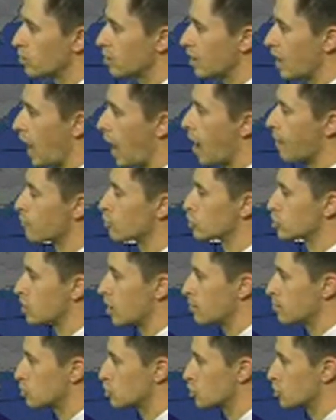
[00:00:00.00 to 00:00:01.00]
than average
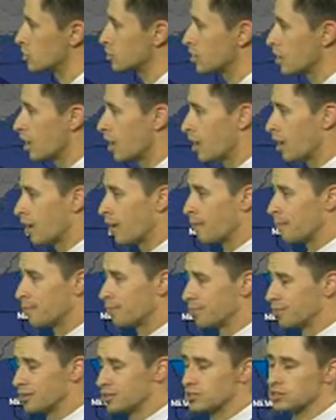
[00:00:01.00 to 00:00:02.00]
temperatures.
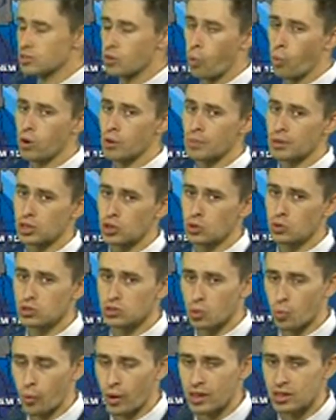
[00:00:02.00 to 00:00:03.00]
This is going to be due
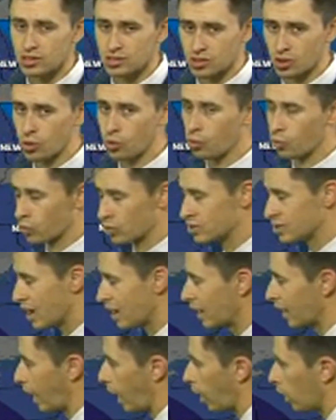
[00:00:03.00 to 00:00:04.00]
to winds still
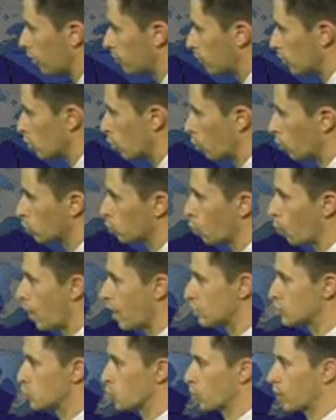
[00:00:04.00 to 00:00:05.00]
residing out of the
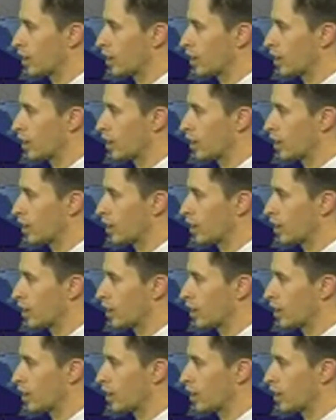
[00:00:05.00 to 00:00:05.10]
northwest, so we're